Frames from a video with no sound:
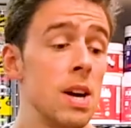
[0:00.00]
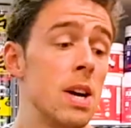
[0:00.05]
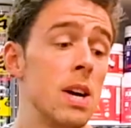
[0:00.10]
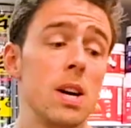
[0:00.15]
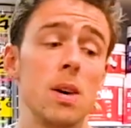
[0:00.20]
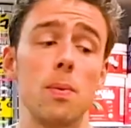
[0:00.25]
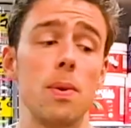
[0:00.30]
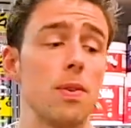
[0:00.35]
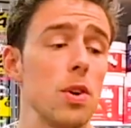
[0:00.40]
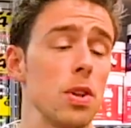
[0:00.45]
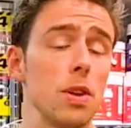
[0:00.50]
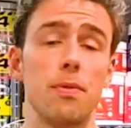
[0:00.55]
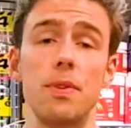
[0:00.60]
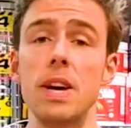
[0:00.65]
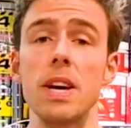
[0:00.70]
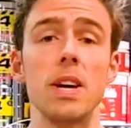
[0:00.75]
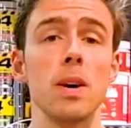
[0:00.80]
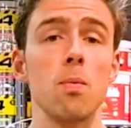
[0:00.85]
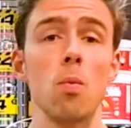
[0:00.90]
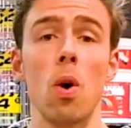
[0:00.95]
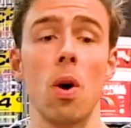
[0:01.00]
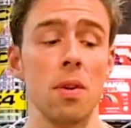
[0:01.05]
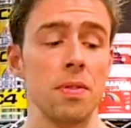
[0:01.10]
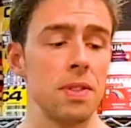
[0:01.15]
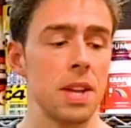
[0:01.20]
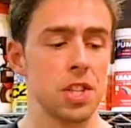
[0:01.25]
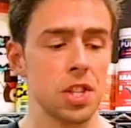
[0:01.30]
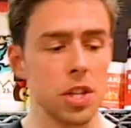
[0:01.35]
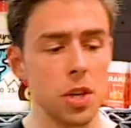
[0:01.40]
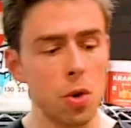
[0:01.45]
We've got the vegan one.
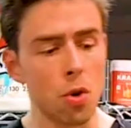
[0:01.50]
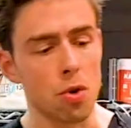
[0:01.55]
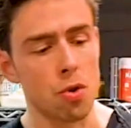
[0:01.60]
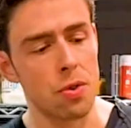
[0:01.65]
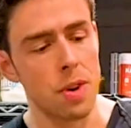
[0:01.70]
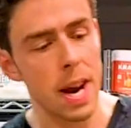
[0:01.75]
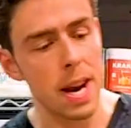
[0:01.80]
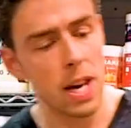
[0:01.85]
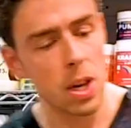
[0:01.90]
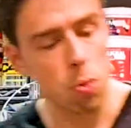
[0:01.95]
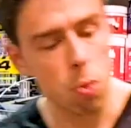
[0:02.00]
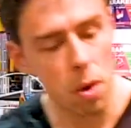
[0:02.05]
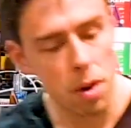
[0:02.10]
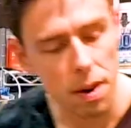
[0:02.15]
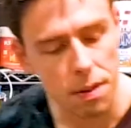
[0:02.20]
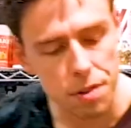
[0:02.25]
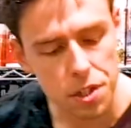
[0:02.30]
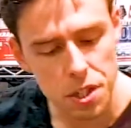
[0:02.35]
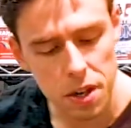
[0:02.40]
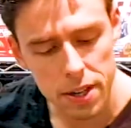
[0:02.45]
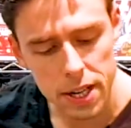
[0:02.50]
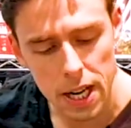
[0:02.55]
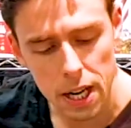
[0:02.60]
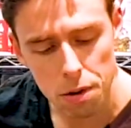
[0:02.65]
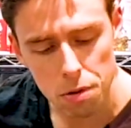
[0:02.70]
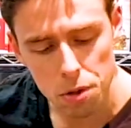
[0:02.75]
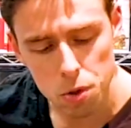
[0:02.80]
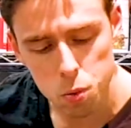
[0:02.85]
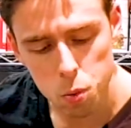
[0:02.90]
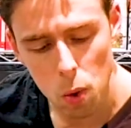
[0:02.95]
There's a new grenade one I've snuck
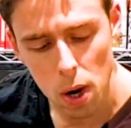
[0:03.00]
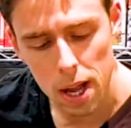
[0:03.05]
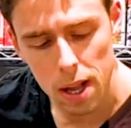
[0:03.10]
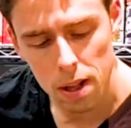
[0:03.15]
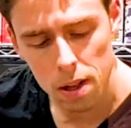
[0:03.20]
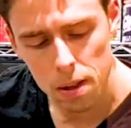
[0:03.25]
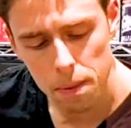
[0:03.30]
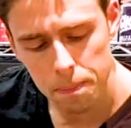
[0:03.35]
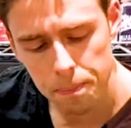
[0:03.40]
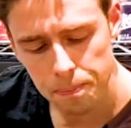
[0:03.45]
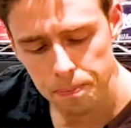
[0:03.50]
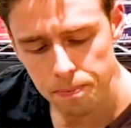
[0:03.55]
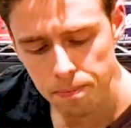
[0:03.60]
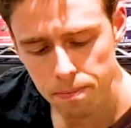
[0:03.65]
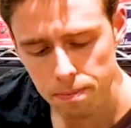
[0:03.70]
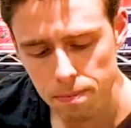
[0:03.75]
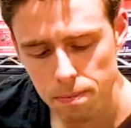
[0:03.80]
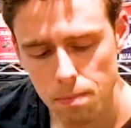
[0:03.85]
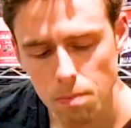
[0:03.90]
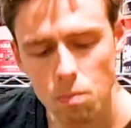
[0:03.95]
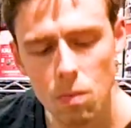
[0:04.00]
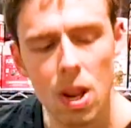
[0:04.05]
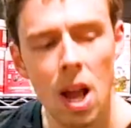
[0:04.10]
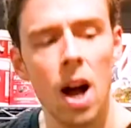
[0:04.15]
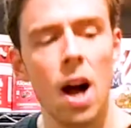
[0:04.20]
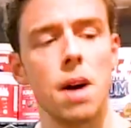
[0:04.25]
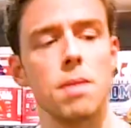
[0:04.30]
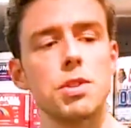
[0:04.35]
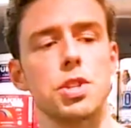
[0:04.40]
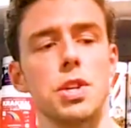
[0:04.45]
here as well.
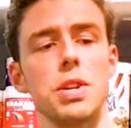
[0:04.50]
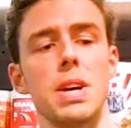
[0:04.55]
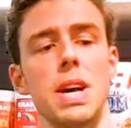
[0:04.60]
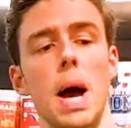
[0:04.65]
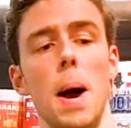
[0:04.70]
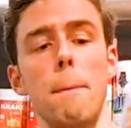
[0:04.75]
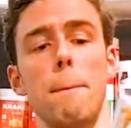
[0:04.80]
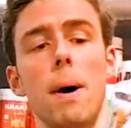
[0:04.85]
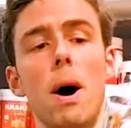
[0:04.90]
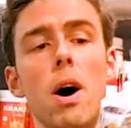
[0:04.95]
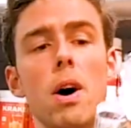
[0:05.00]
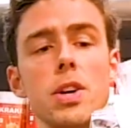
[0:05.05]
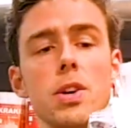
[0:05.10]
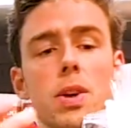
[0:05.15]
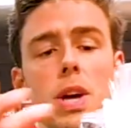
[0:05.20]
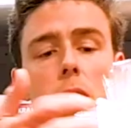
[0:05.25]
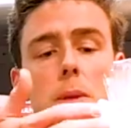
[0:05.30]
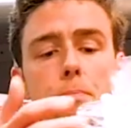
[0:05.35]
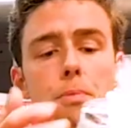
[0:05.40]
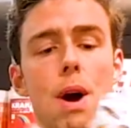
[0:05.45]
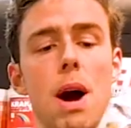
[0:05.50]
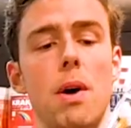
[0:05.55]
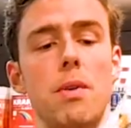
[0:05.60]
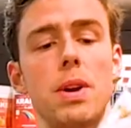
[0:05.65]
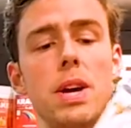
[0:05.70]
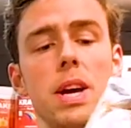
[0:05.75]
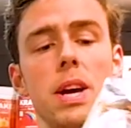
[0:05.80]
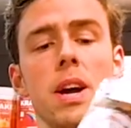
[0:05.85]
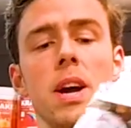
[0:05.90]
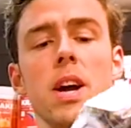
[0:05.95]
So you get a bar, you get the
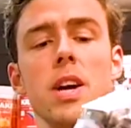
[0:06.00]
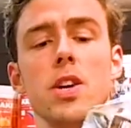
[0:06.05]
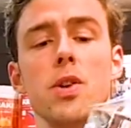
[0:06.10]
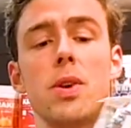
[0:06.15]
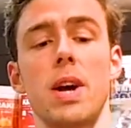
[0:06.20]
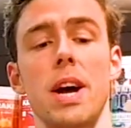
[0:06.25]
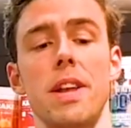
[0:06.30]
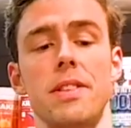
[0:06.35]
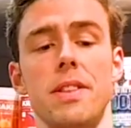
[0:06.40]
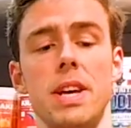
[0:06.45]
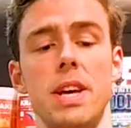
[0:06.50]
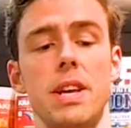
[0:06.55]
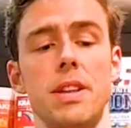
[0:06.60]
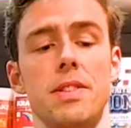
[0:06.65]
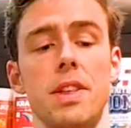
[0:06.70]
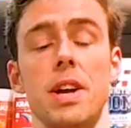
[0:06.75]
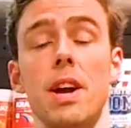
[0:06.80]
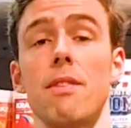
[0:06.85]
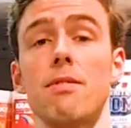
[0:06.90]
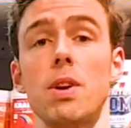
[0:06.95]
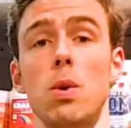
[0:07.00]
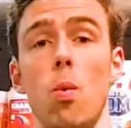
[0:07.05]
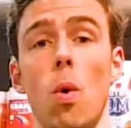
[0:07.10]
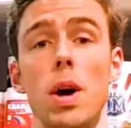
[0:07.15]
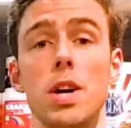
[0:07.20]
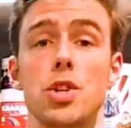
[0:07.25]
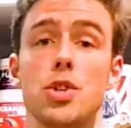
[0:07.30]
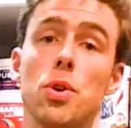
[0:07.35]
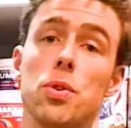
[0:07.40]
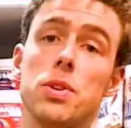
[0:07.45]
brownie, you get the lovely
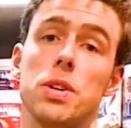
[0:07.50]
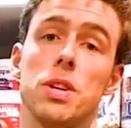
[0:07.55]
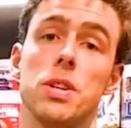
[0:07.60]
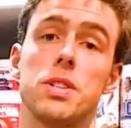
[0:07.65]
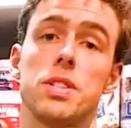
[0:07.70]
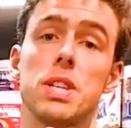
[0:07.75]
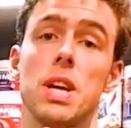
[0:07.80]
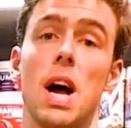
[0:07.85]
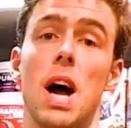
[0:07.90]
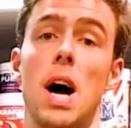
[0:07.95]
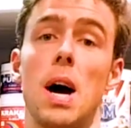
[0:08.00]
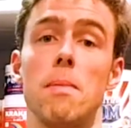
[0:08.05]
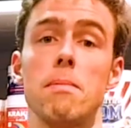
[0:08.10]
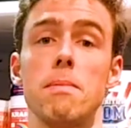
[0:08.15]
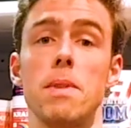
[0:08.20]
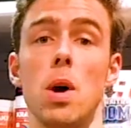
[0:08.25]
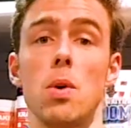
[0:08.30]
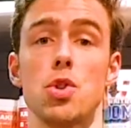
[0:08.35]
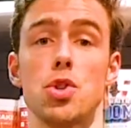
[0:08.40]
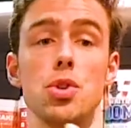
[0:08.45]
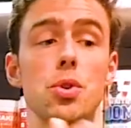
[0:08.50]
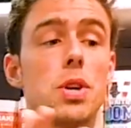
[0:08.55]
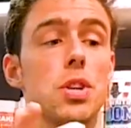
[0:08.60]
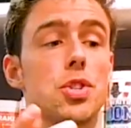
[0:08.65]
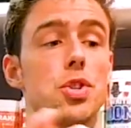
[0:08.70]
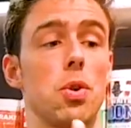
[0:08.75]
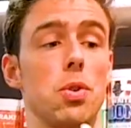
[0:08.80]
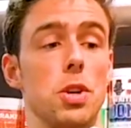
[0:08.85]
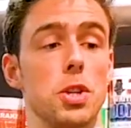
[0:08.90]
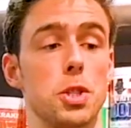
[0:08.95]
white chocolate, low sugar
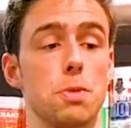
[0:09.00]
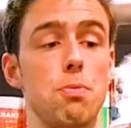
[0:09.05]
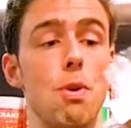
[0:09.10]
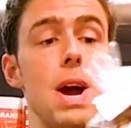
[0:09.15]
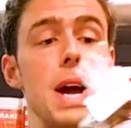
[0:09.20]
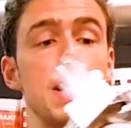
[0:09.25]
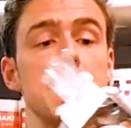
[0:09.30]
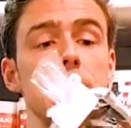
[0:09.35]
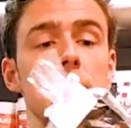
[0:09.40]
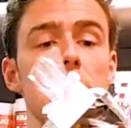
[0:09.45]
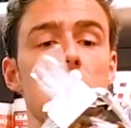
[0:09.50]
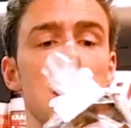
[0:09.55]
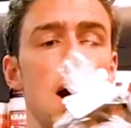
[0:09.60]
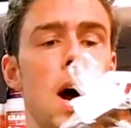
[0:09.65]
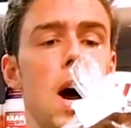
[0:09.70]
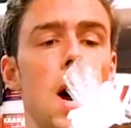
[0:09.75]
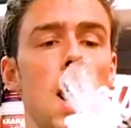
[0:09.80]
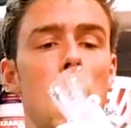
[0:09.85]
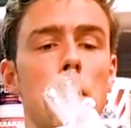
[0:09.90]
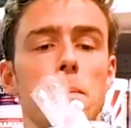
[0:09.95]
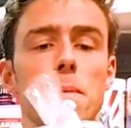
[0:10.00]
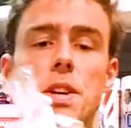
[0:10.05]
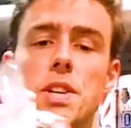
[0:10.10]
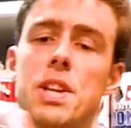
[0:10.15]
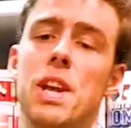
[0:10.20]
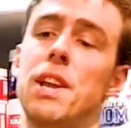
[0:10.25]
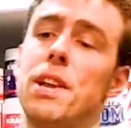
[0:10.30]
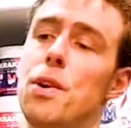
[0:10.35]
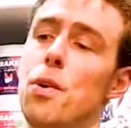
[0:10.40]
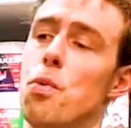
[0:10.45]
chocolate spread. There's
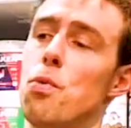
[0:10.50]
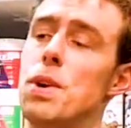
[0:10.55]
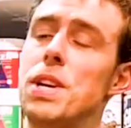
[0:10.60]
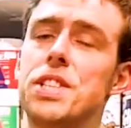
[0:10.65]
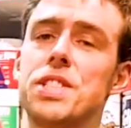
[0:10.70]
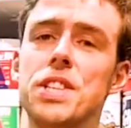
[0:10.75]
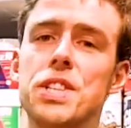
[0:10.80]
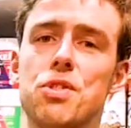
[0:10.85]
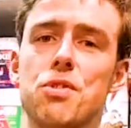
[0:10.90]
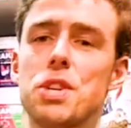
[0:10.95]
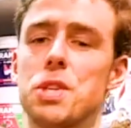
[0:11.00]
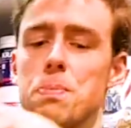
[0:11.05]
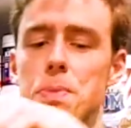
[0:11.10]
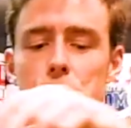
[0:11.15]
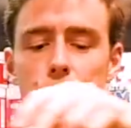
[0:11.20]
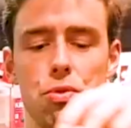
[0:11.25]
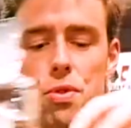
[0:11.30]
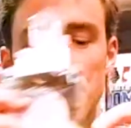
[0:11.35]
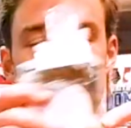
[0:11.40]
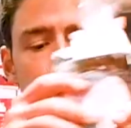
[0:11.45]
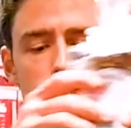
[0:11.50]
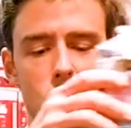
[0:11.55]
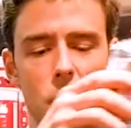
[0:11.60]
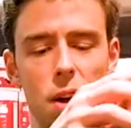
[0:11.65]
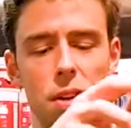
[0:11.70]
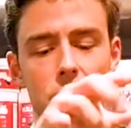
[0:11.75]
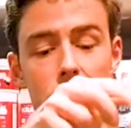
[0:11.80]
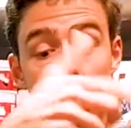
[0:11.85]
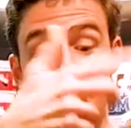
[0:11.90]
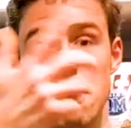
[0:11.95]
a little Reese's Christmas tree as well.
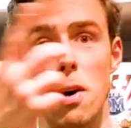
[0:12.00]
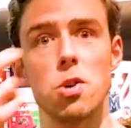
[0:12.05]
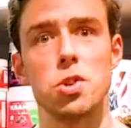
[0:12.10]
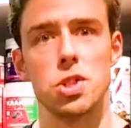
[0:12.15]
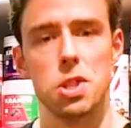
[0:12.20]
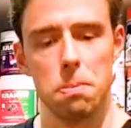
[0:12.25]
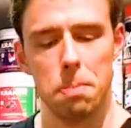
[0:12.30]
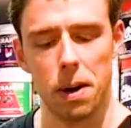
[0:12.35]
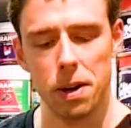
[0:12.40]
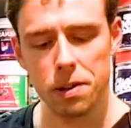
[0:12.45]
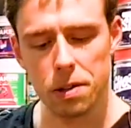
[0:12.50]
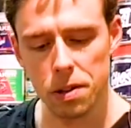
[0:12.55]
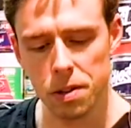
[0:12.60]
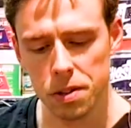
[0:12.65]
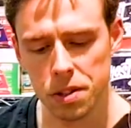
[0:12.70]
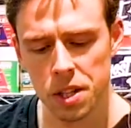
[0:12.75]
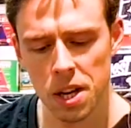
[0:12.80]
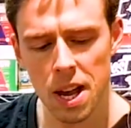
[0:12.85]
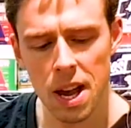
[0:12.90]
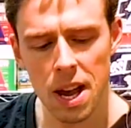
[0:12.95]
They're in most of the bundles.